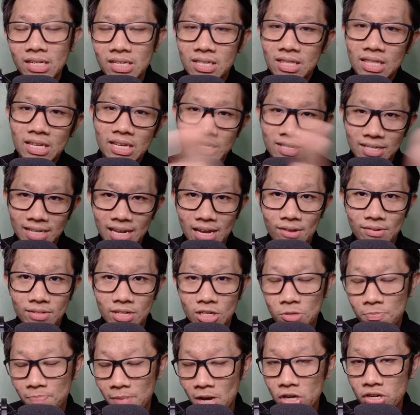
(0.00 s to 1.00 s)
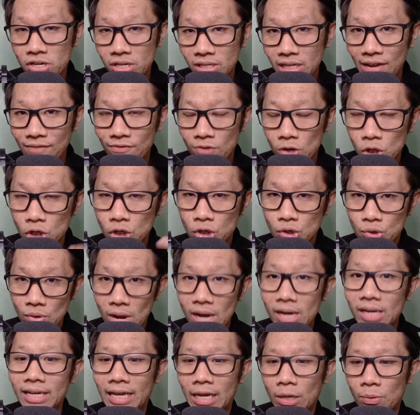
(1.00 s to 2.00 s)
these sounds, especially if you're
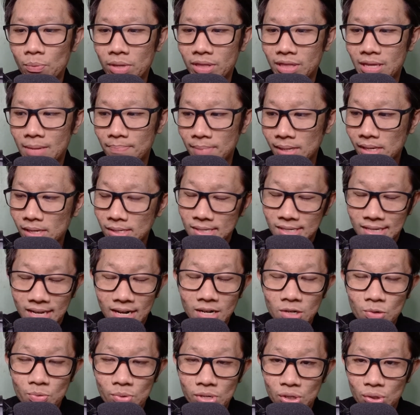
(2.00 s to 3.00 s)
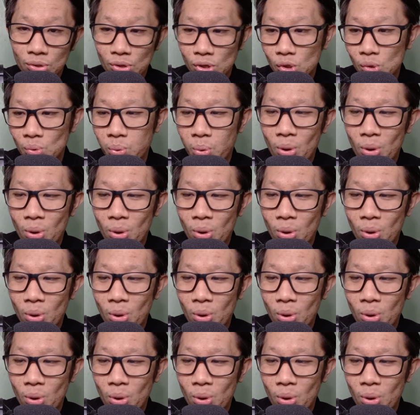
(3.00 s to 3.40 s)
struggling with them, because tongue twisters